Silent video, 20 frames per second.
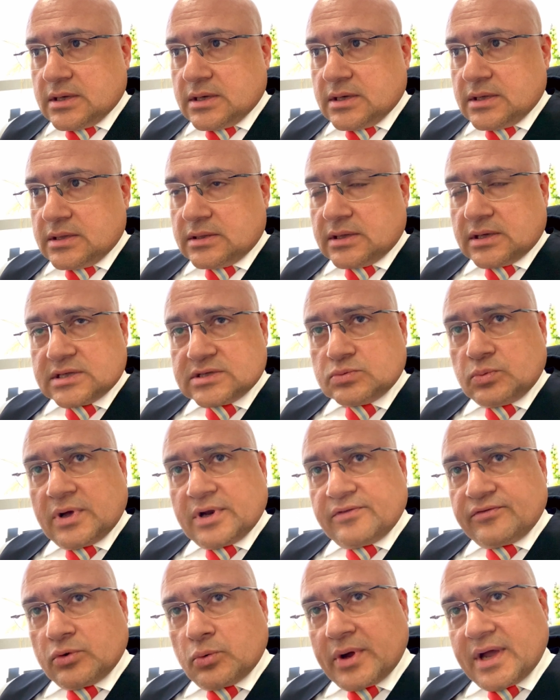There is one
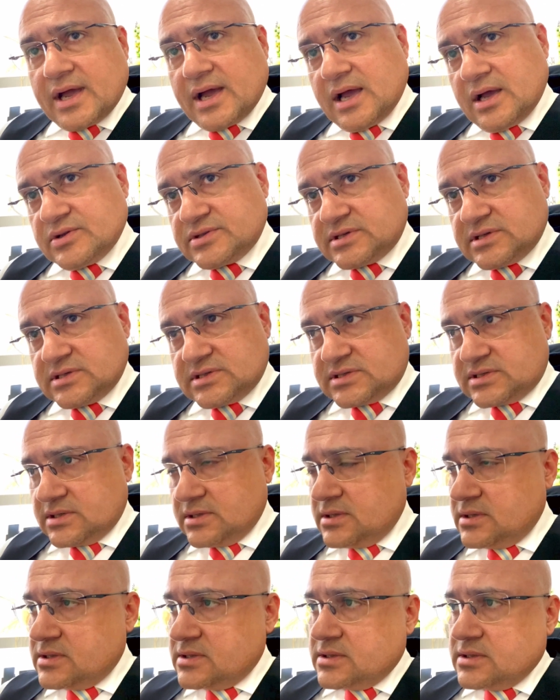of the
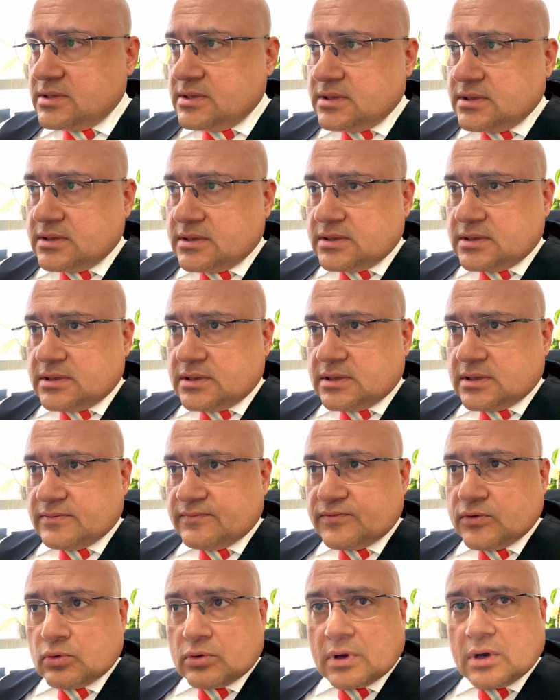warehouses a
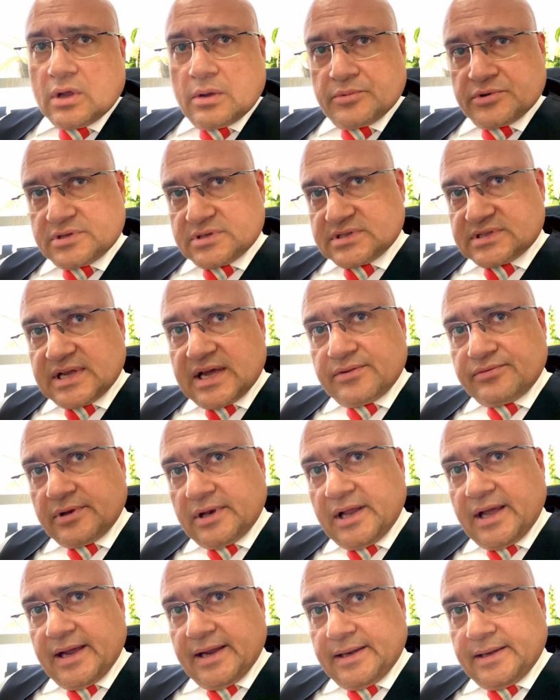few kilometers down the
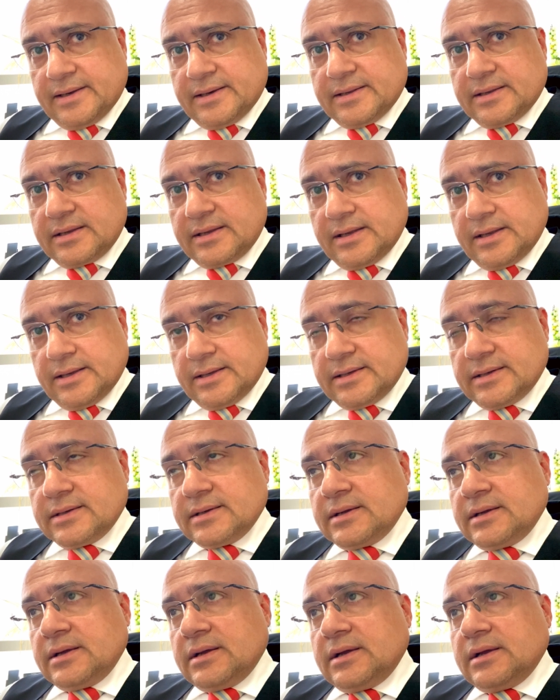line here,
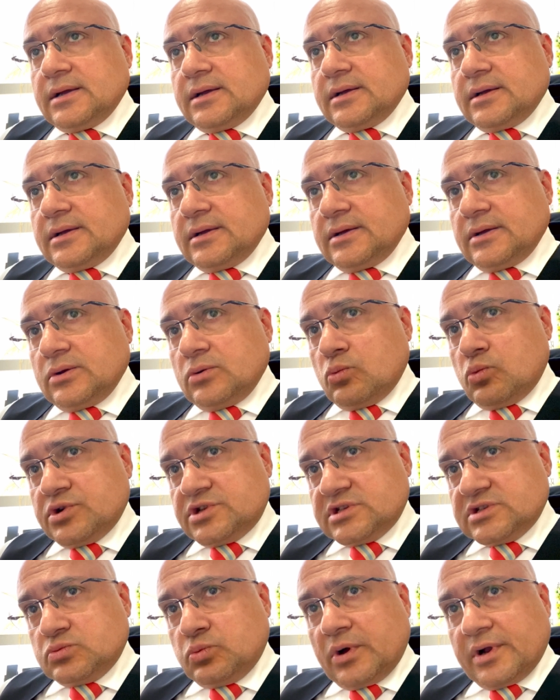
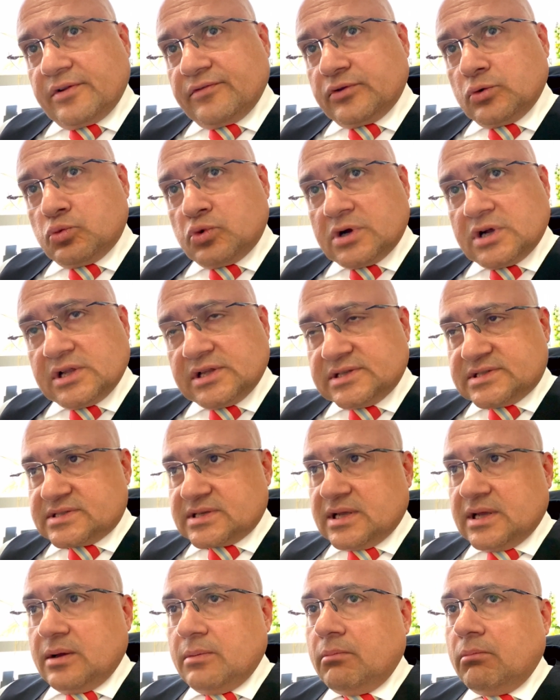which is one of the
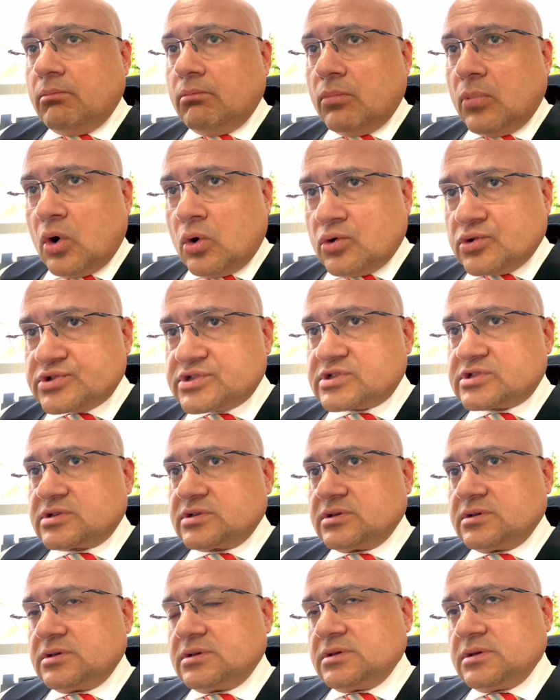world's
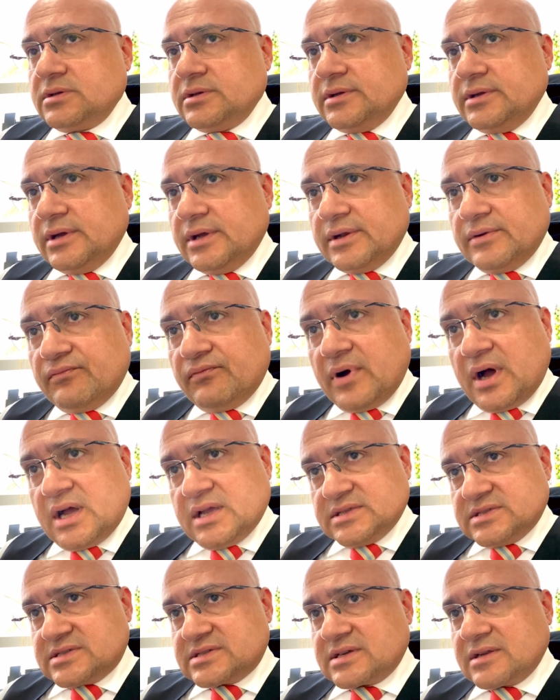most
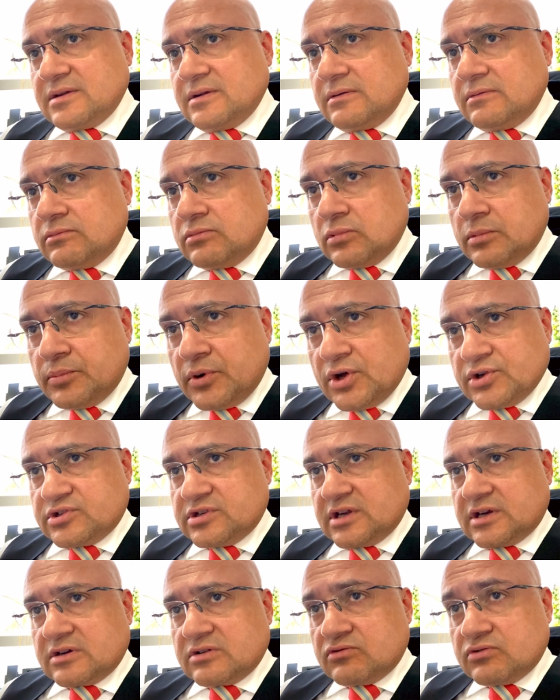advanced
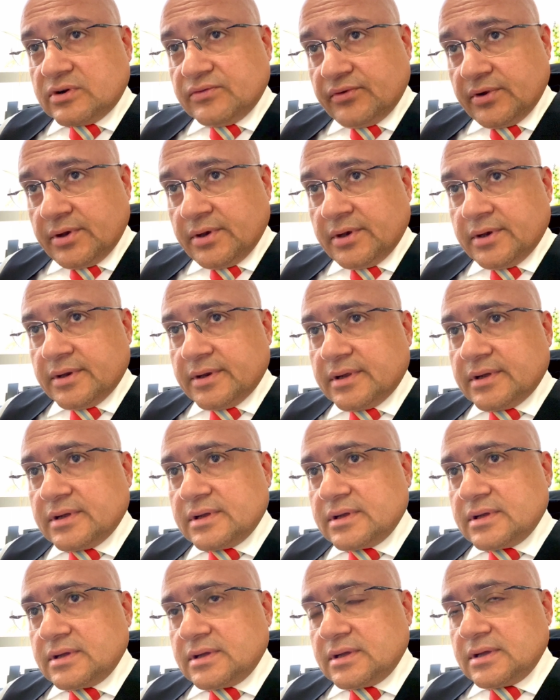robotic-driven
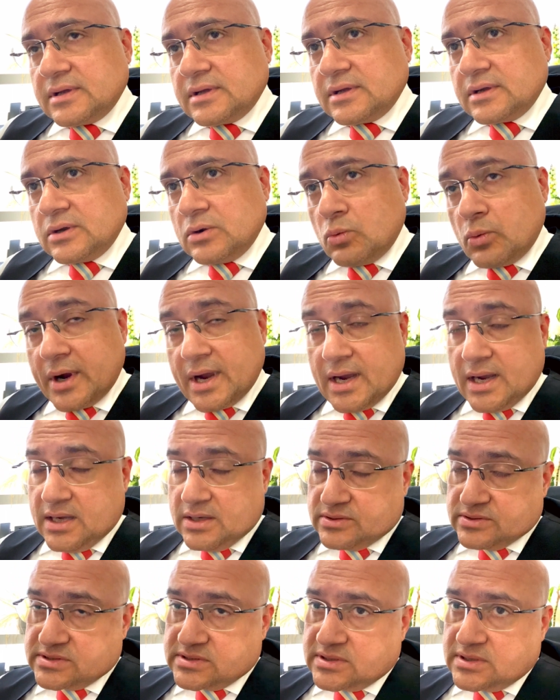
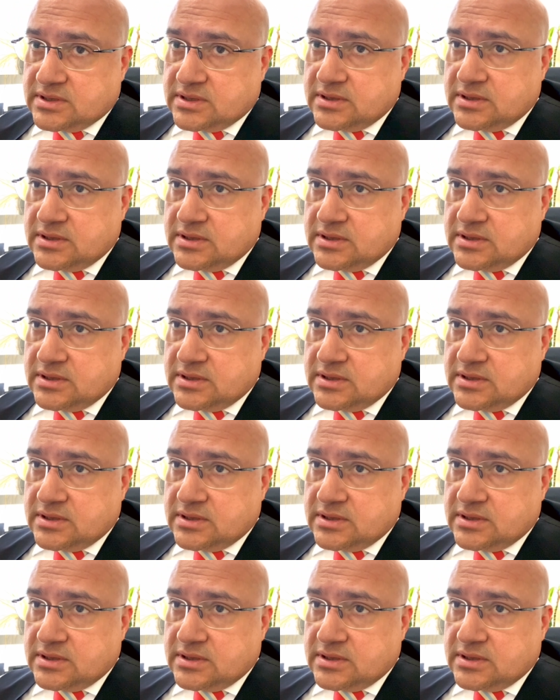warehouse.